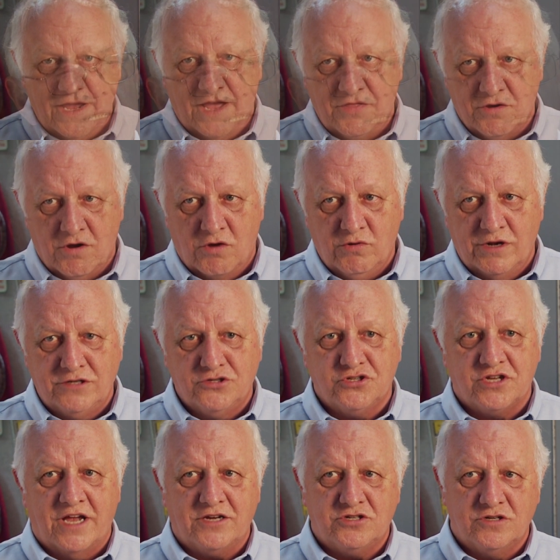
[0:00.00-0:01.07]
had their own little
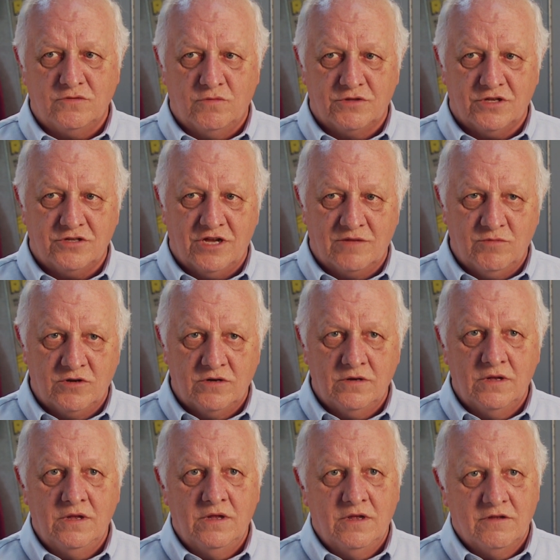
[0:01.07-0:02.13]
section with a double
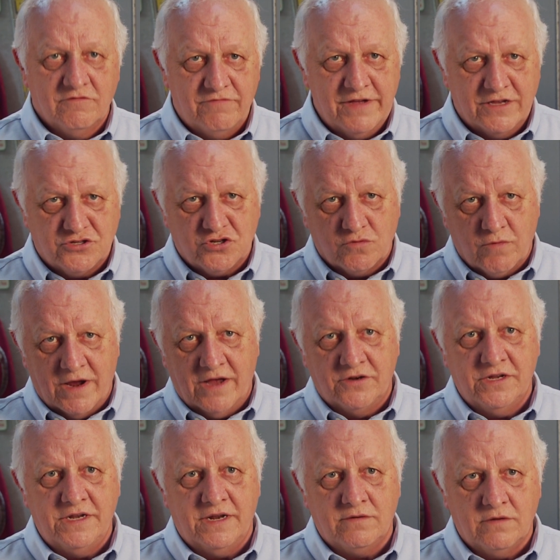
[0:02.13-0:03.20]
fence around
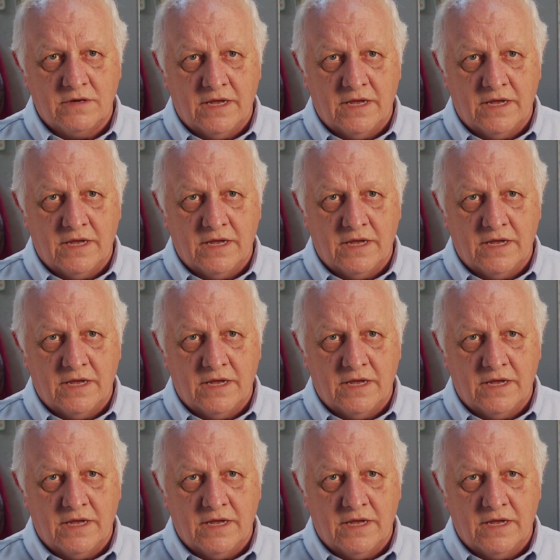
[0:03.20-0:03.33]
it and,